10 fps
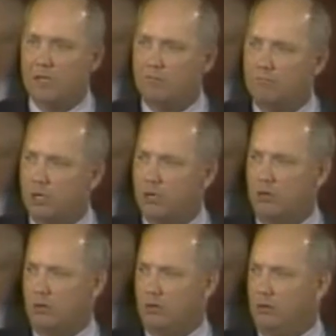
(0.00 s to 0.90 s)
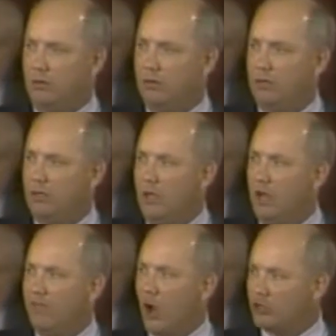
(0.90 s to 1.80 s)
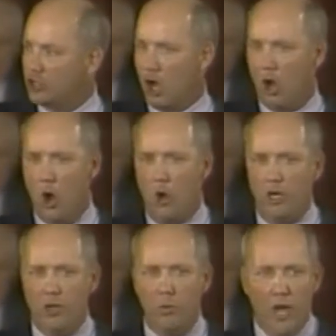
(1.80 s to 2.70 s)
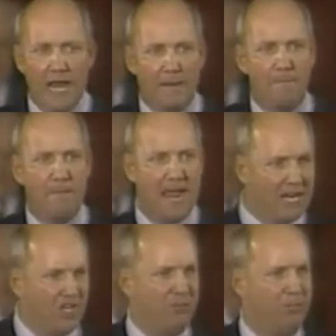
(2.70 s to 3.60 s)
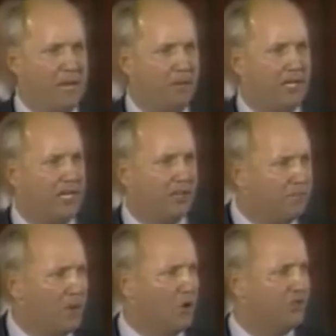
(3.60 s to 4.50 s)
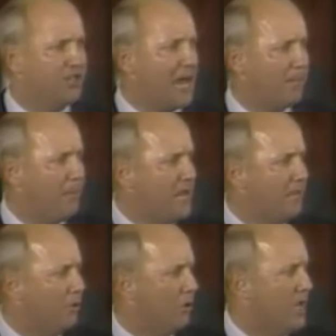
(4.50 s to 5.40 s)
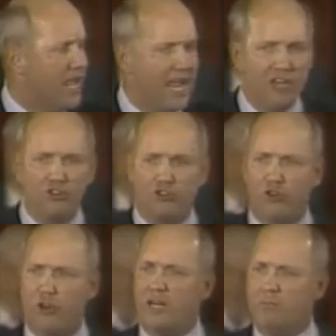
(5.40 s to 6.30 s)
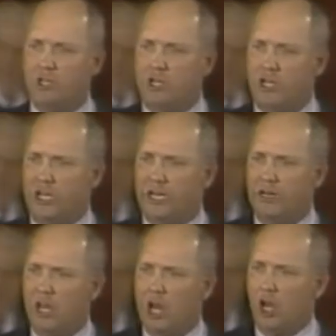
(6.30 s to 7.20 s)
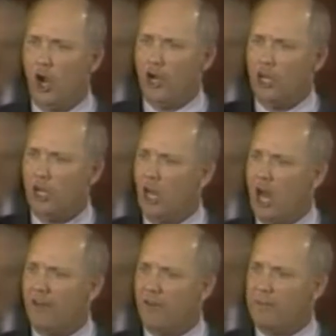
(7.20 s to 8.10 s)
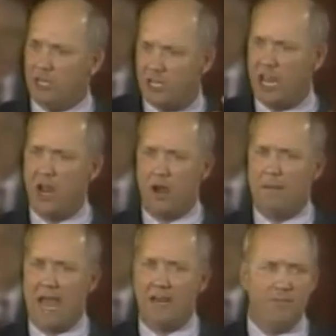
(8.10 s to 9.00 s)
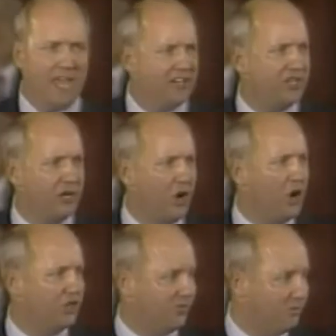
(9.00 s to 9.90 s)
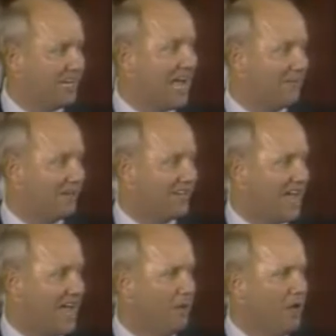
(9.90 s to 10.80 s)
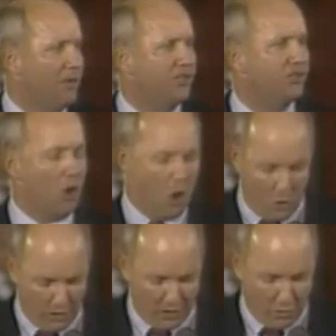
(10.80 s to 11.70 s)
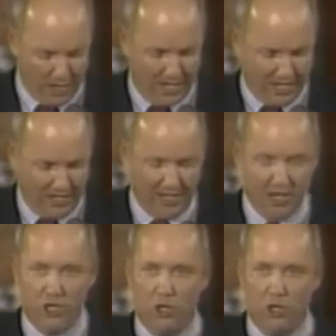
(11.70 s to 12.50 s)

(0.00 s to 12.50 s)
Bull. Folks, the only way to manage people and get the most out of people is treat them good. Learn to love them and care about them. Yes, it hurts from time to time, but it's the only way. You